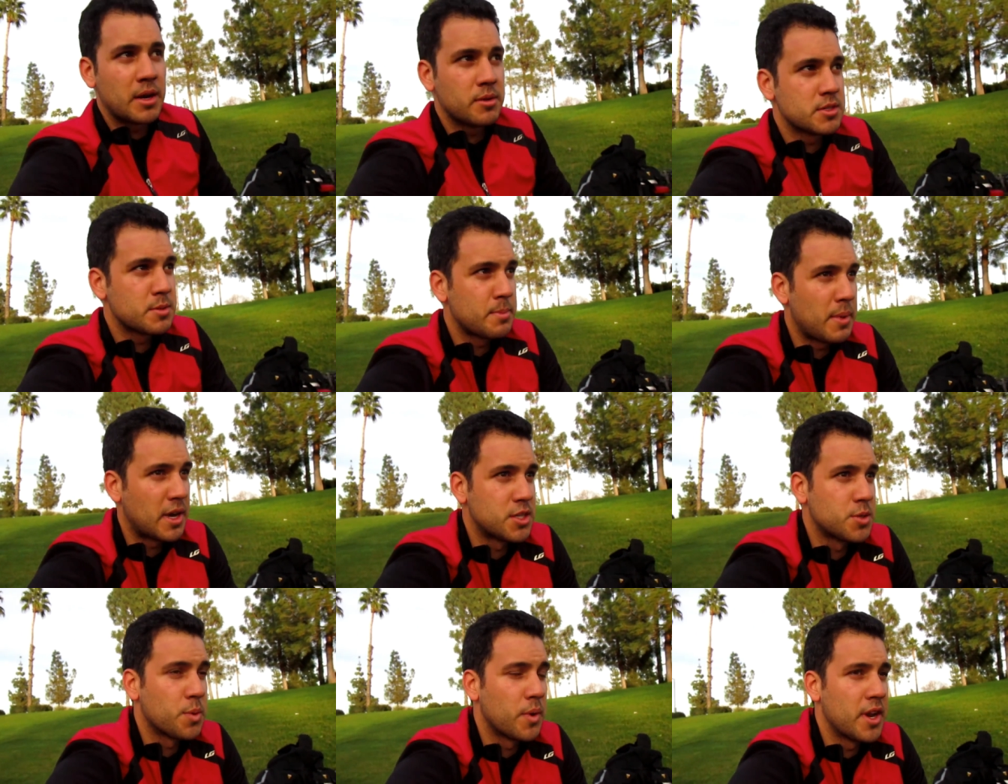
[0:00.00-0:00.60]
was
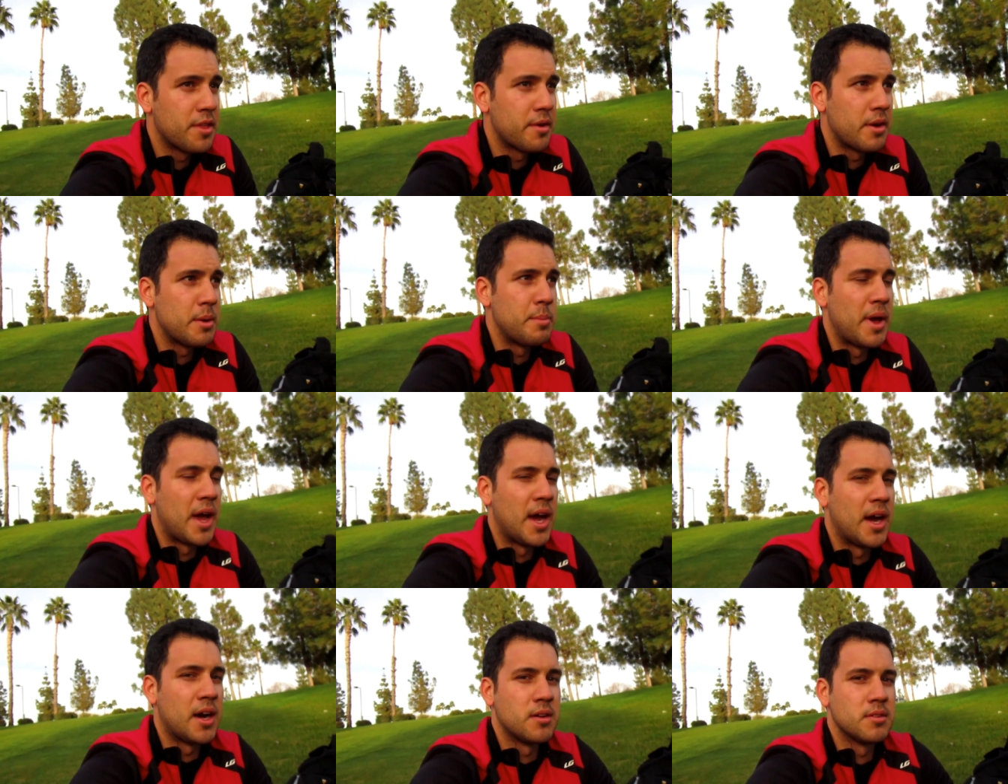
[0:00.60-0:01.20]
about 23
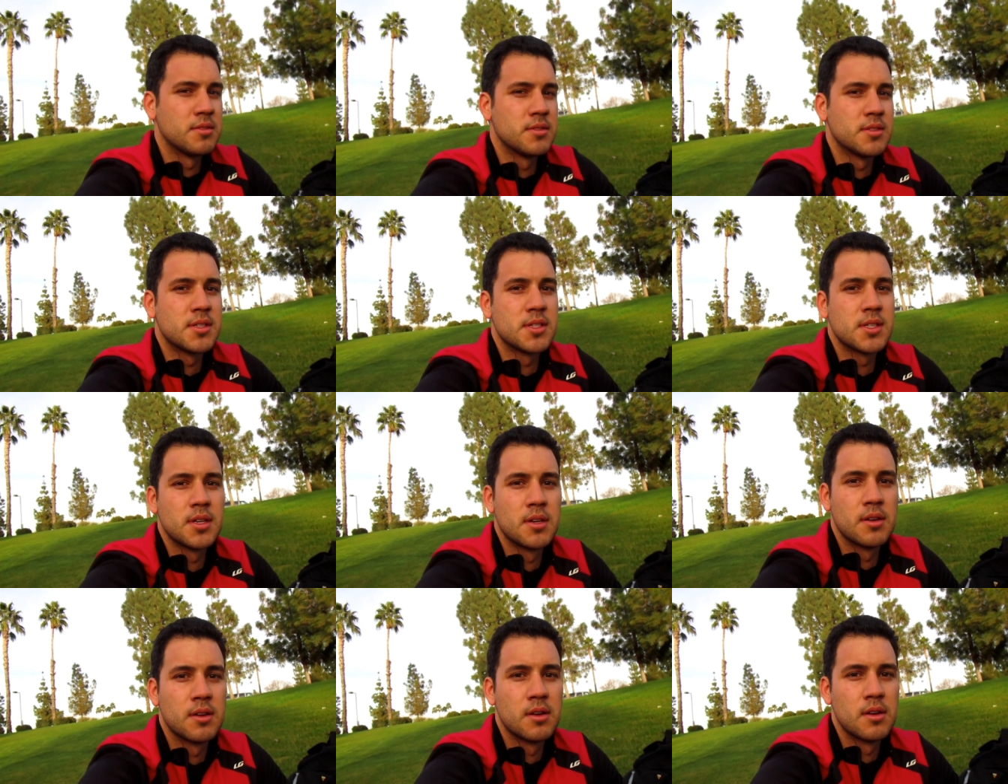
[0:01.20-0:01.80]
pounds
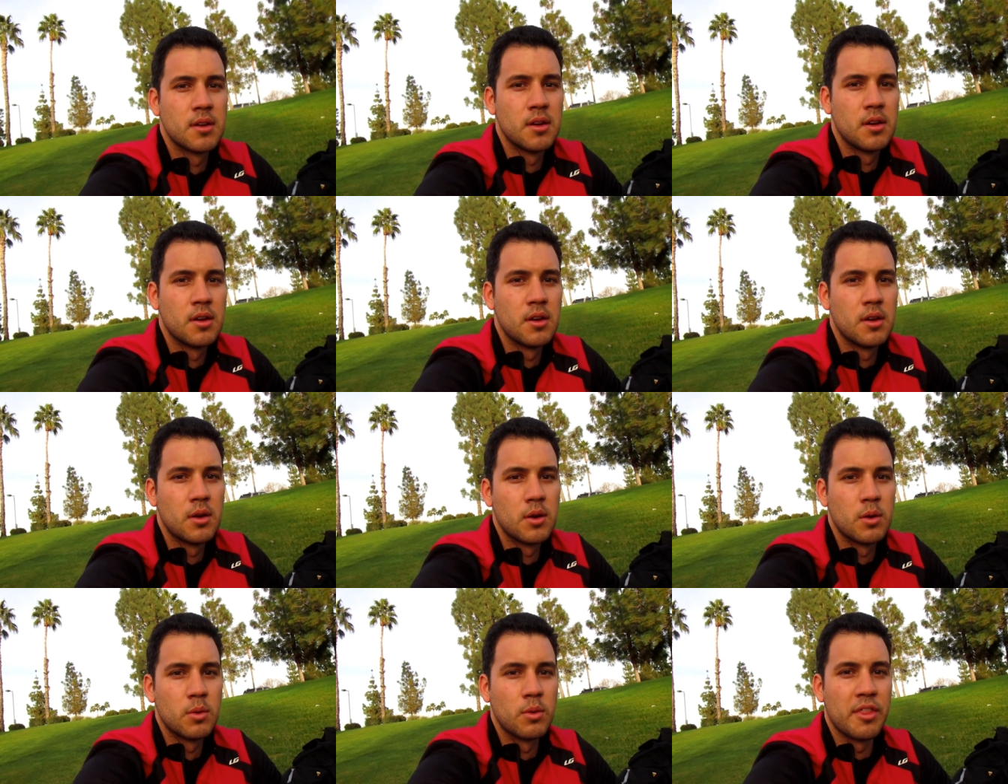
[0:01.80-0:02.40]

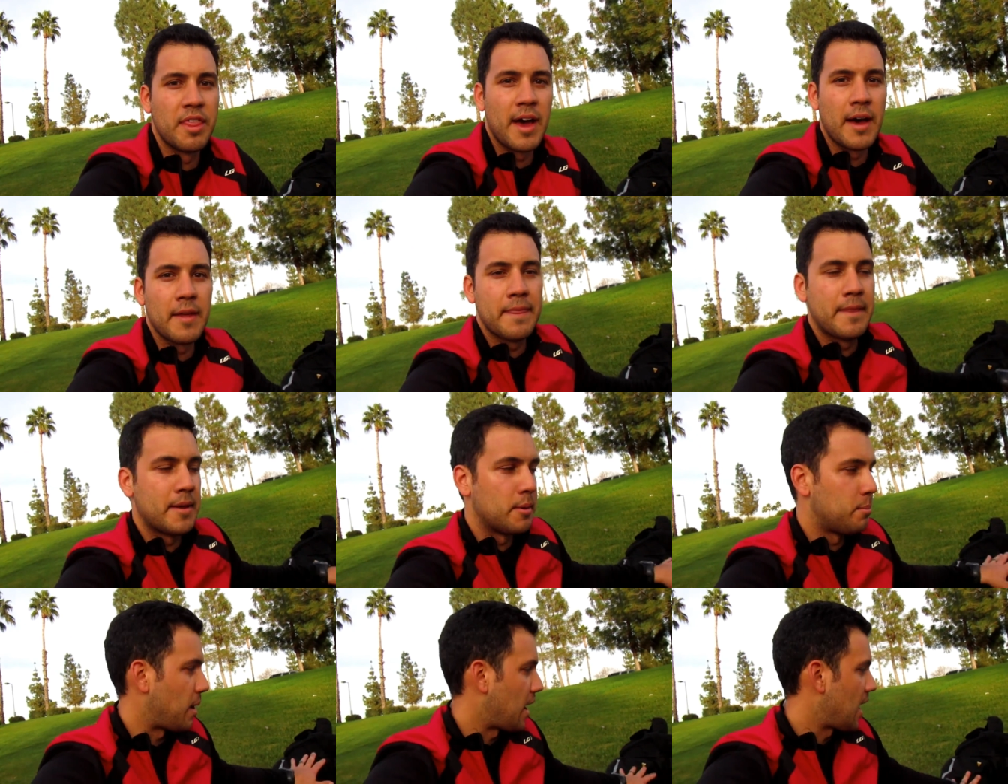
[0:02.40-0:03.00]
without
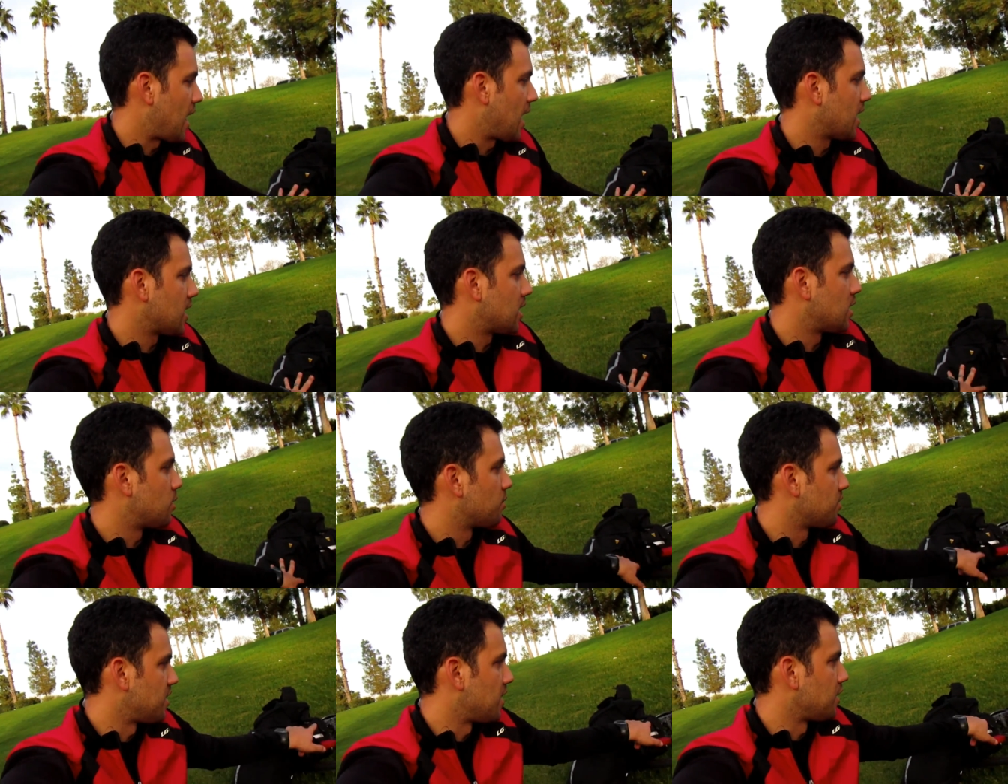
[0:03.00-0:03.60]
the bag and
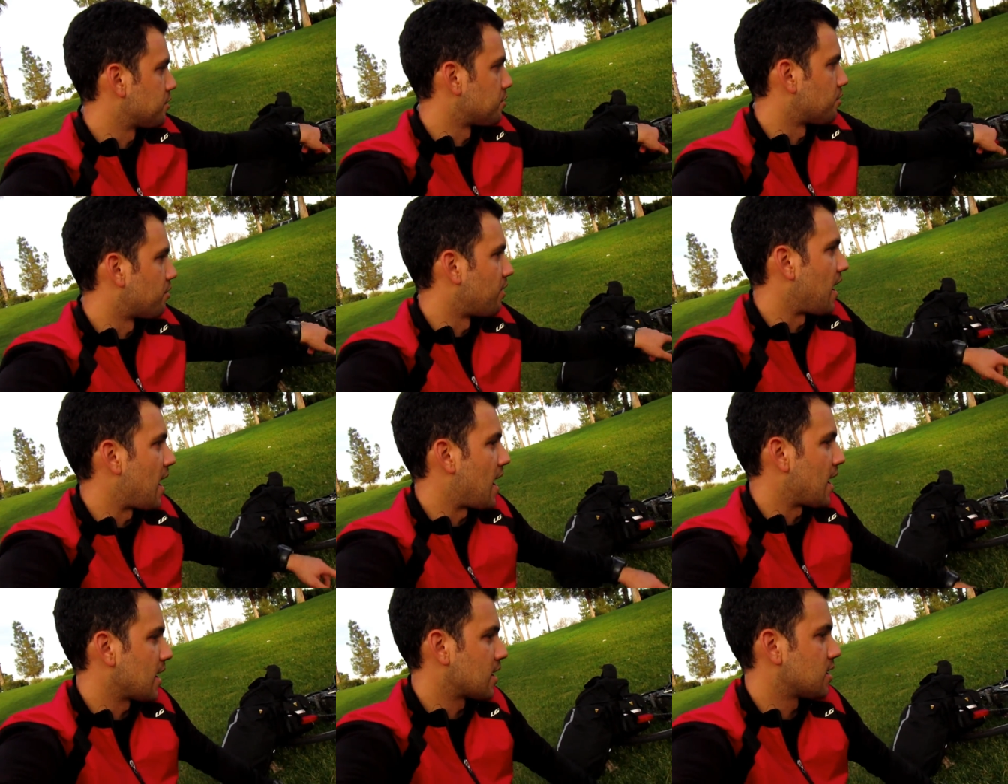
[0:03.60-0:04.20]
without the
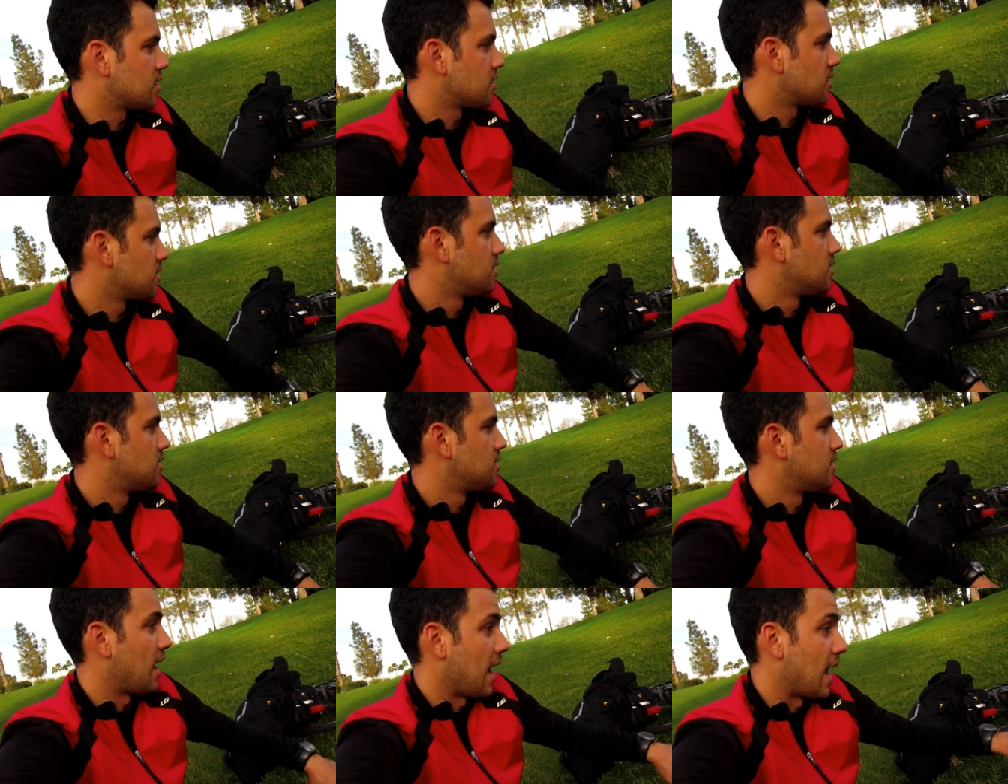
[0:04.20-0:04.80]
rack
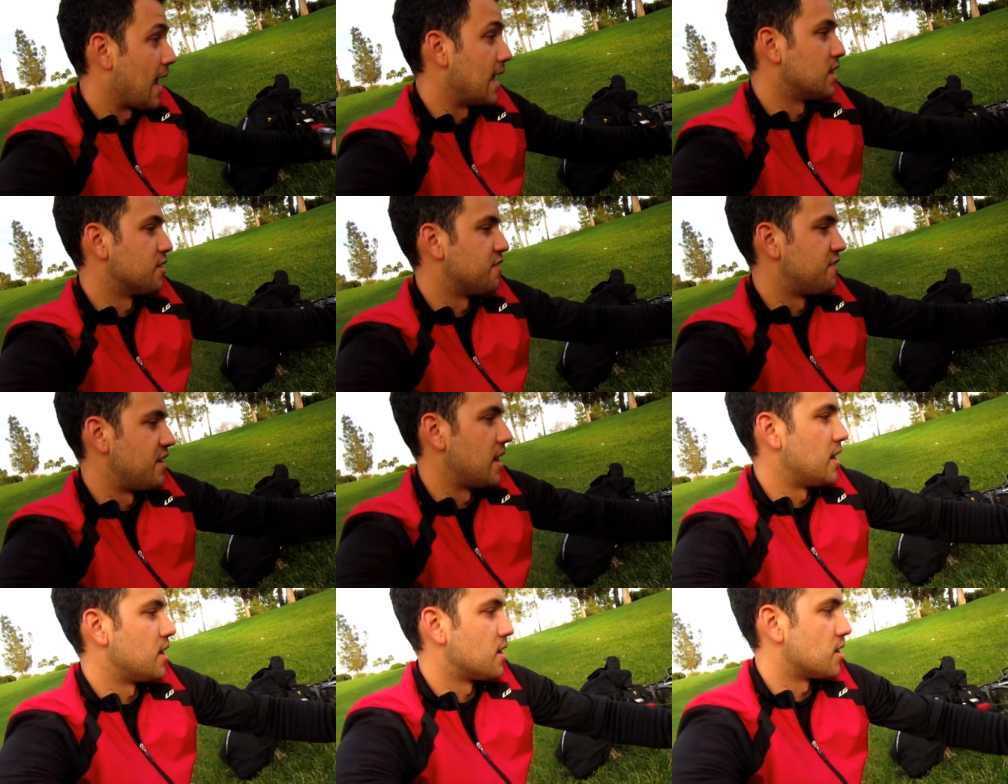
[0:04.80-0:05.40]
and the
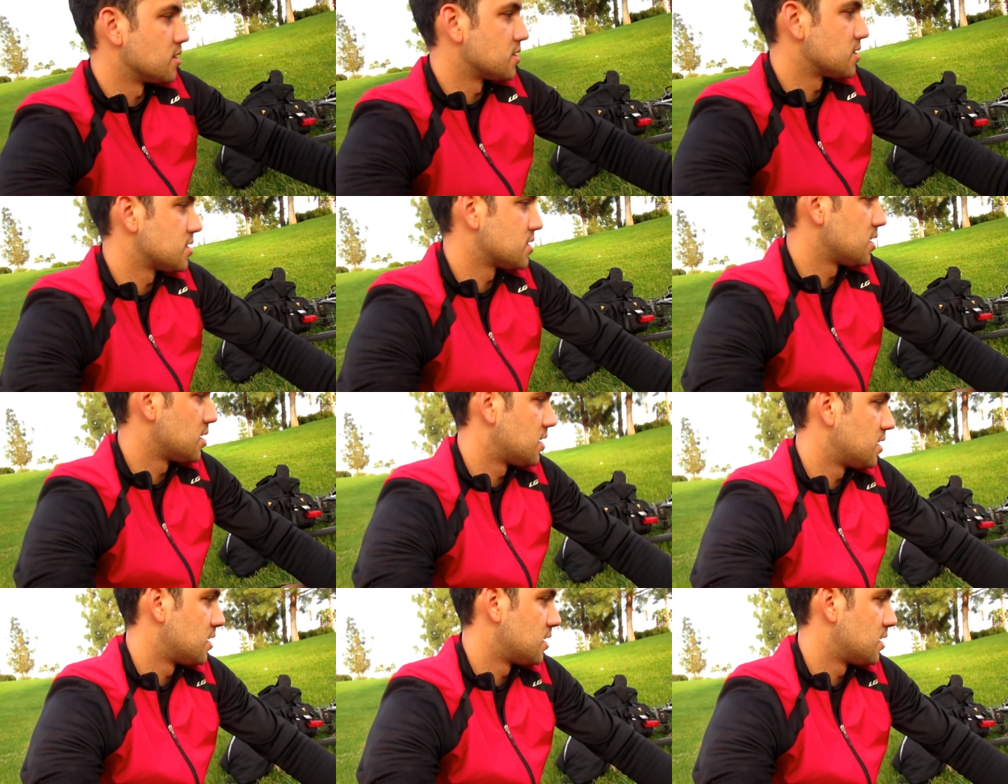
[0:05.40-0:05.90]
fenders.